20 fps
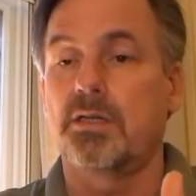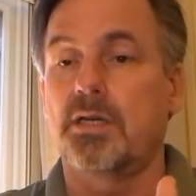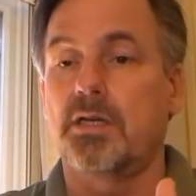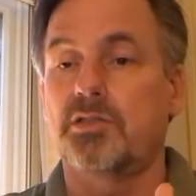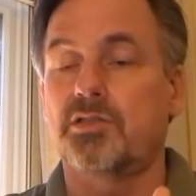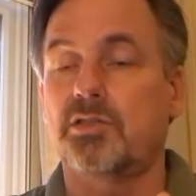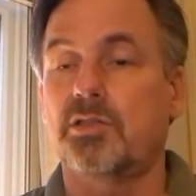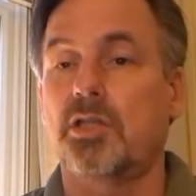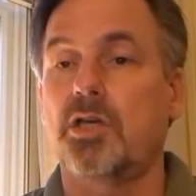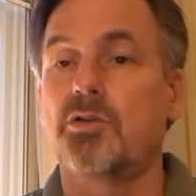uh,
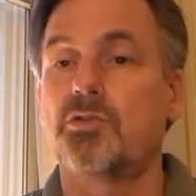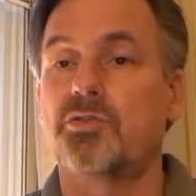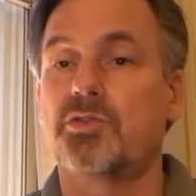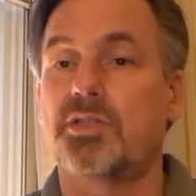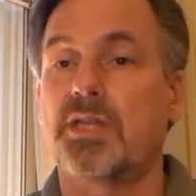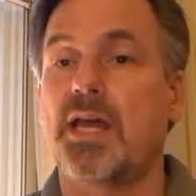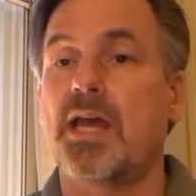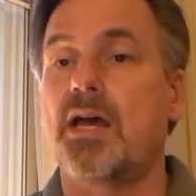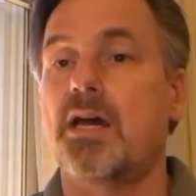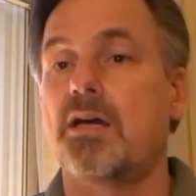slows
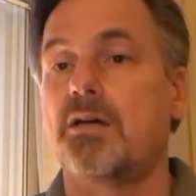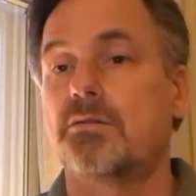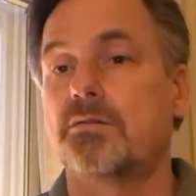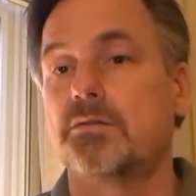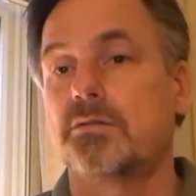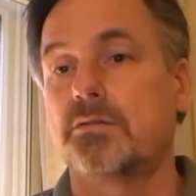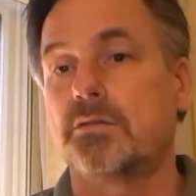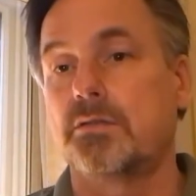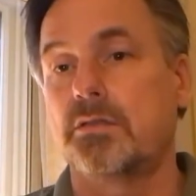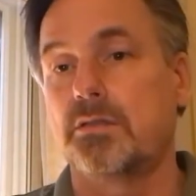
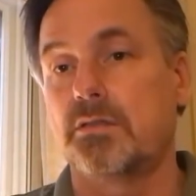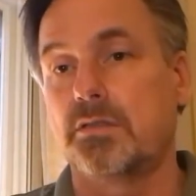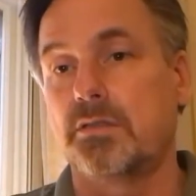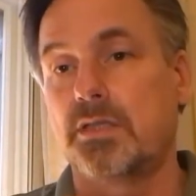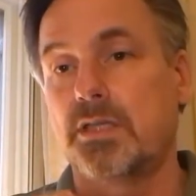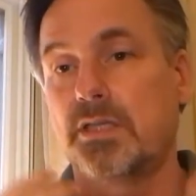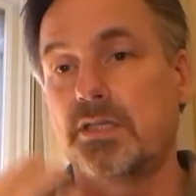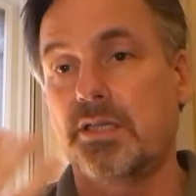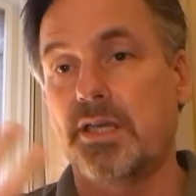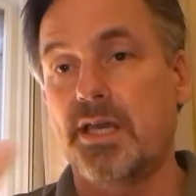down
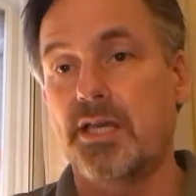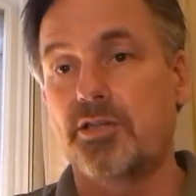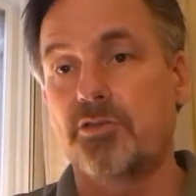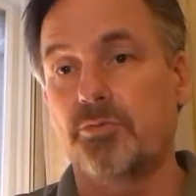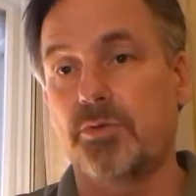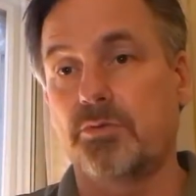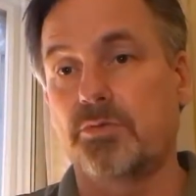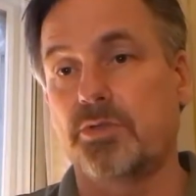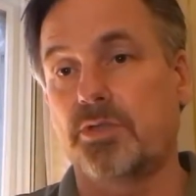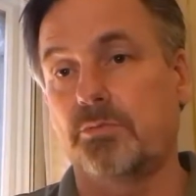the
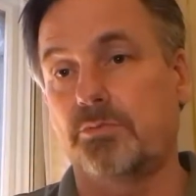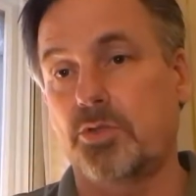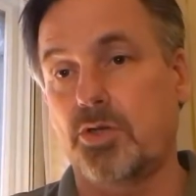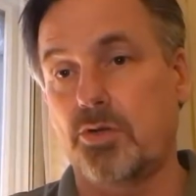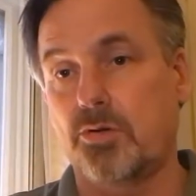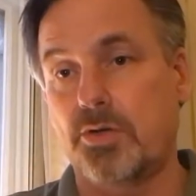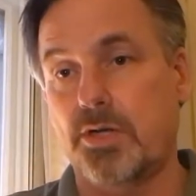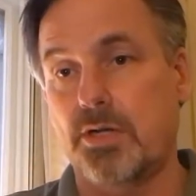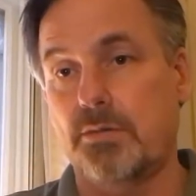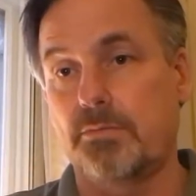engagement with the
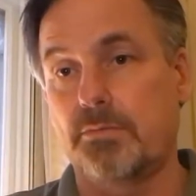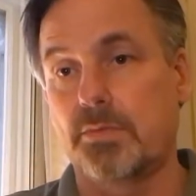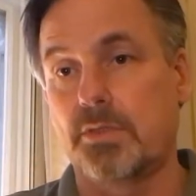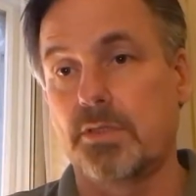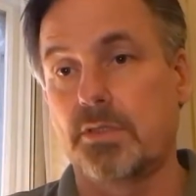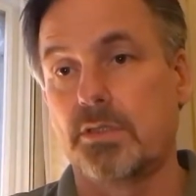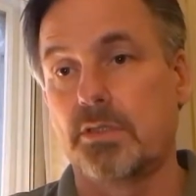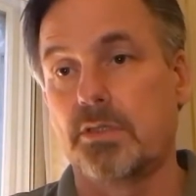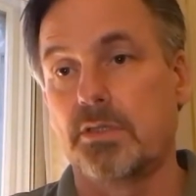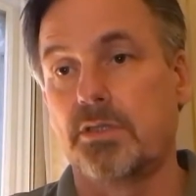program.
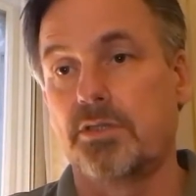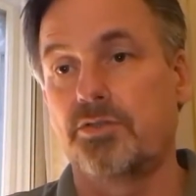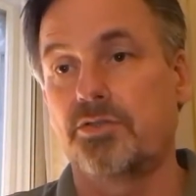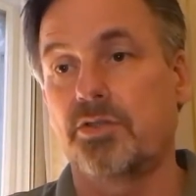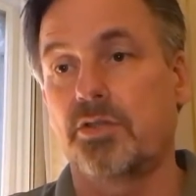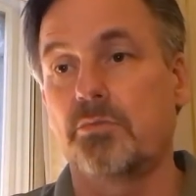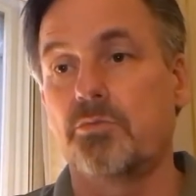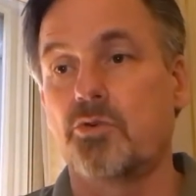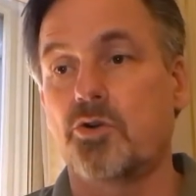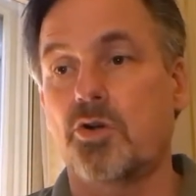So
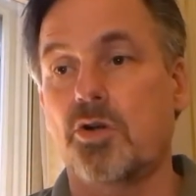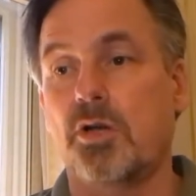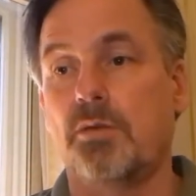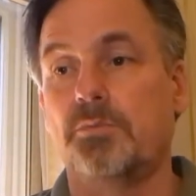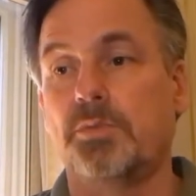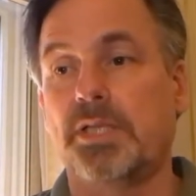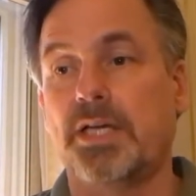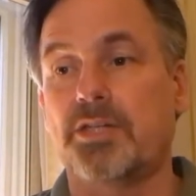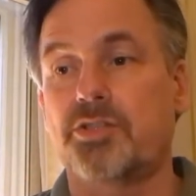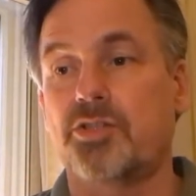the more
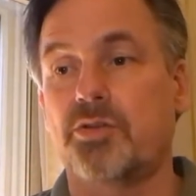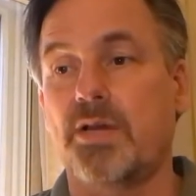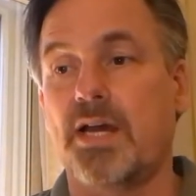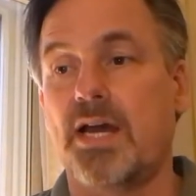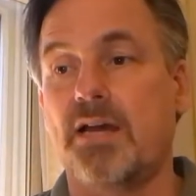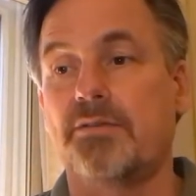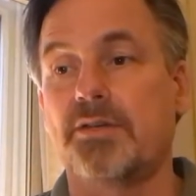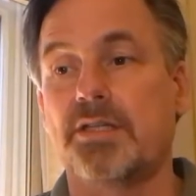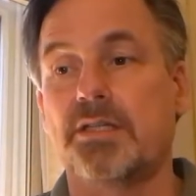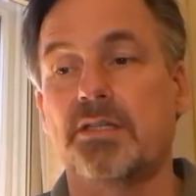complex you
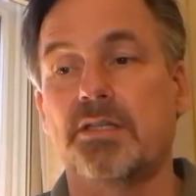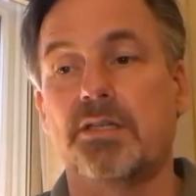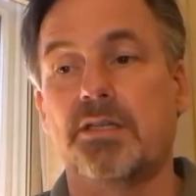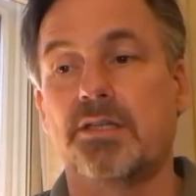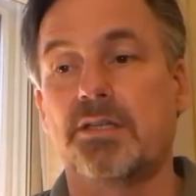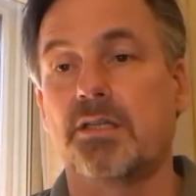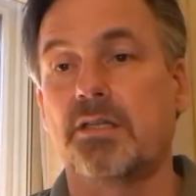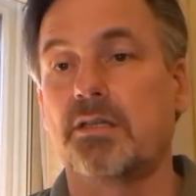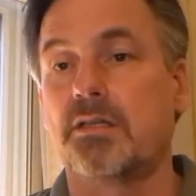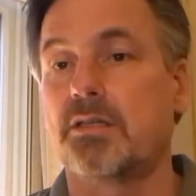have it,
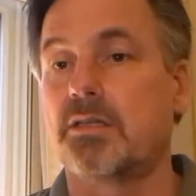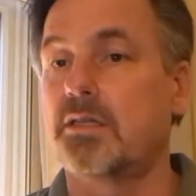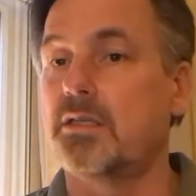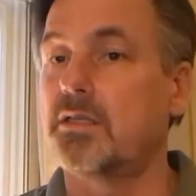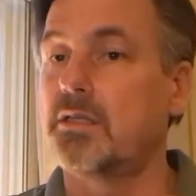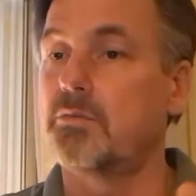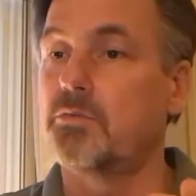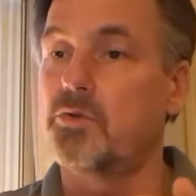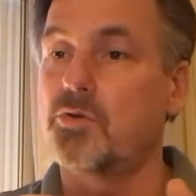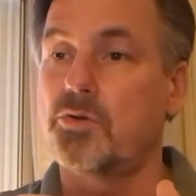and the
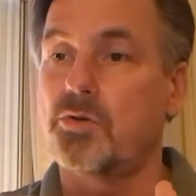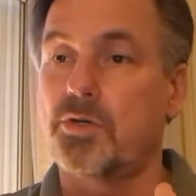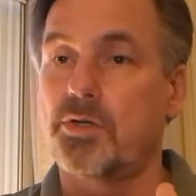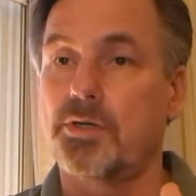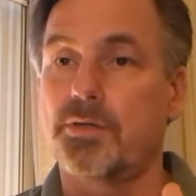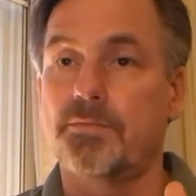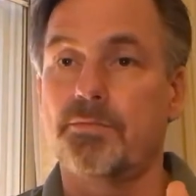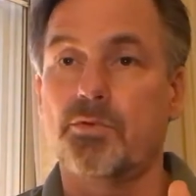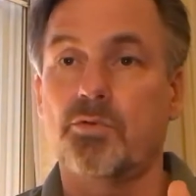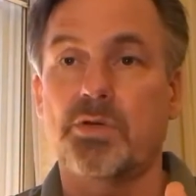and the
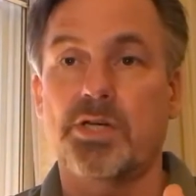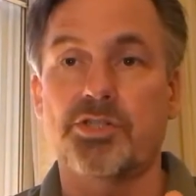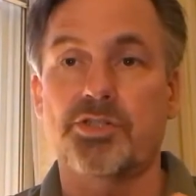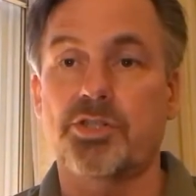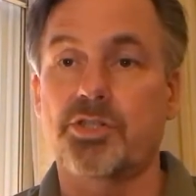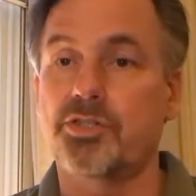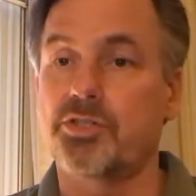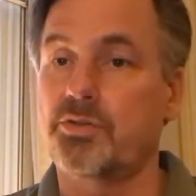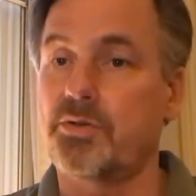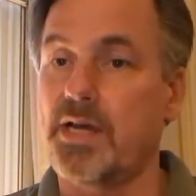more
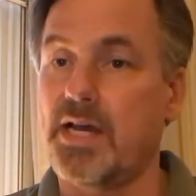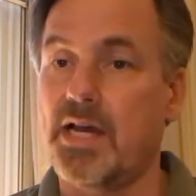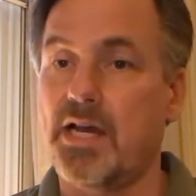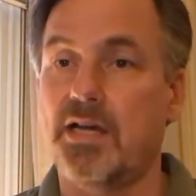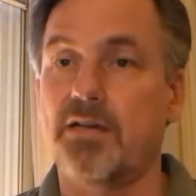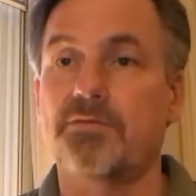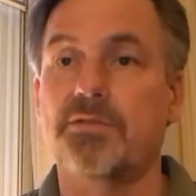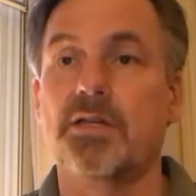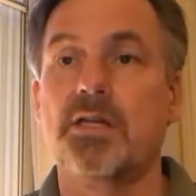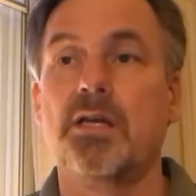questions you
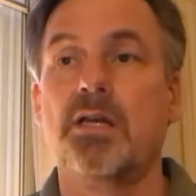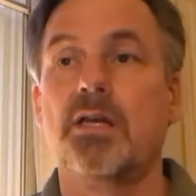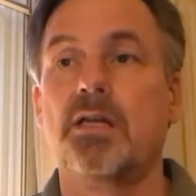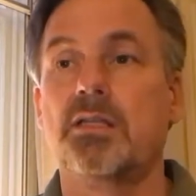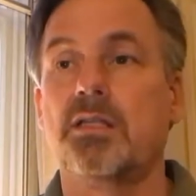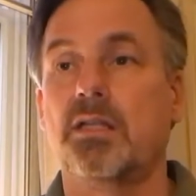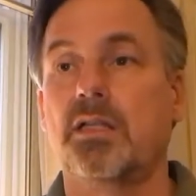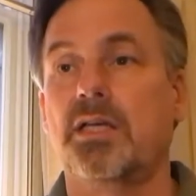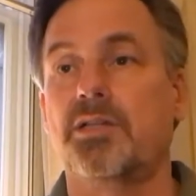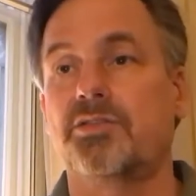have,
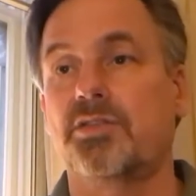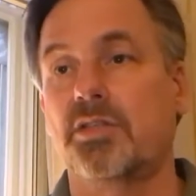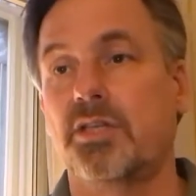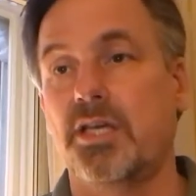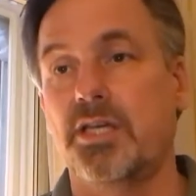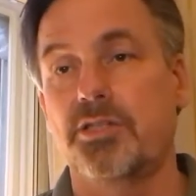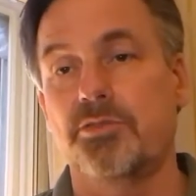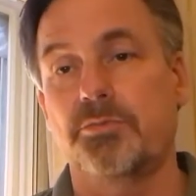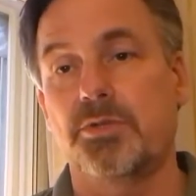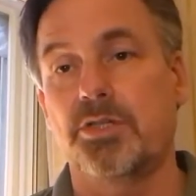the less
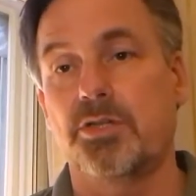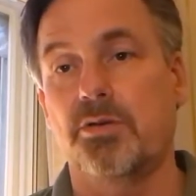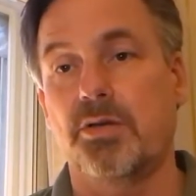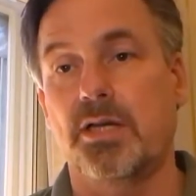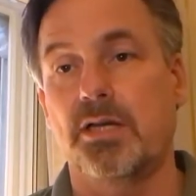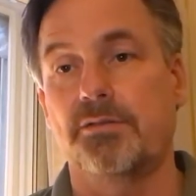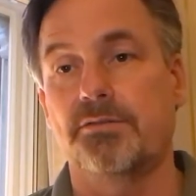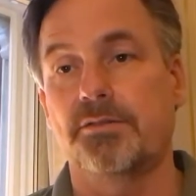engagement you have.